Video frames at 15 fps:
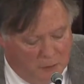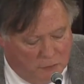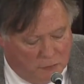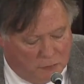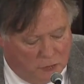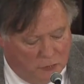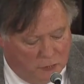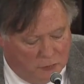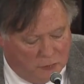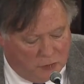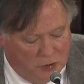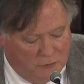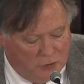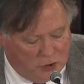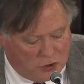for the
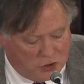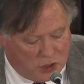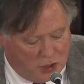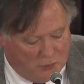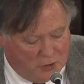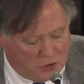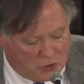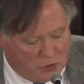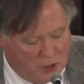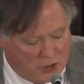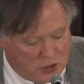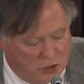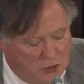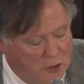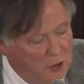previous gentleman's
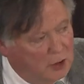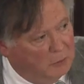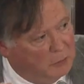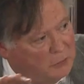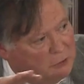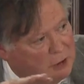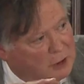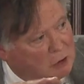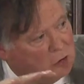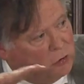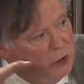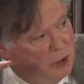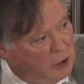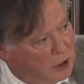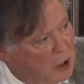question, but they can
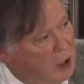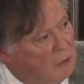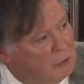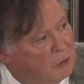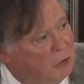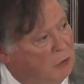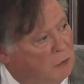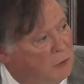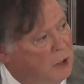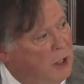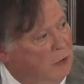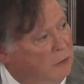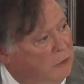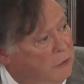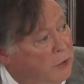create a cover over
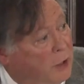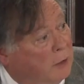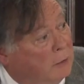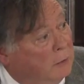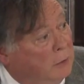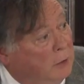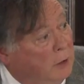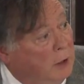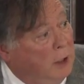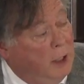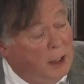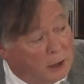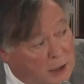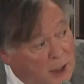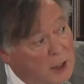Allentown.
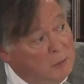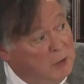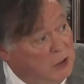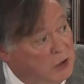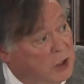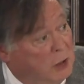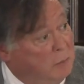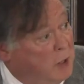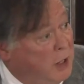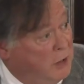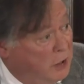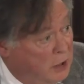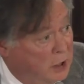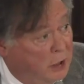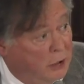It can be done by
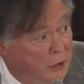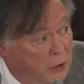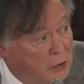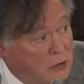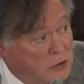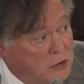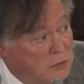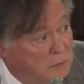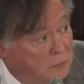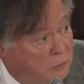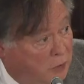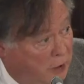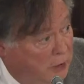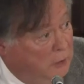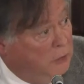the carriers,
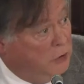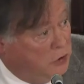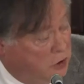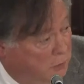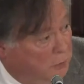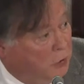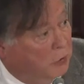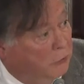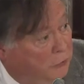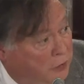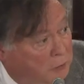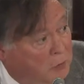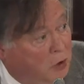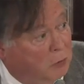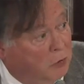right, the typical
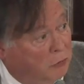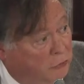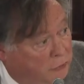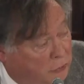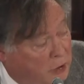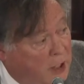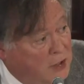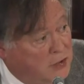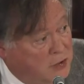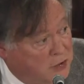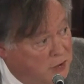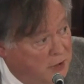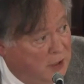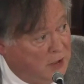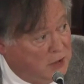T-Mobiles,
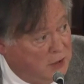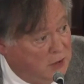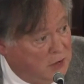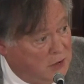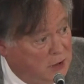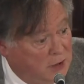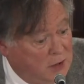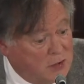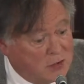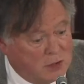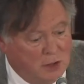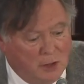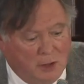Verizons, and AT&Ts,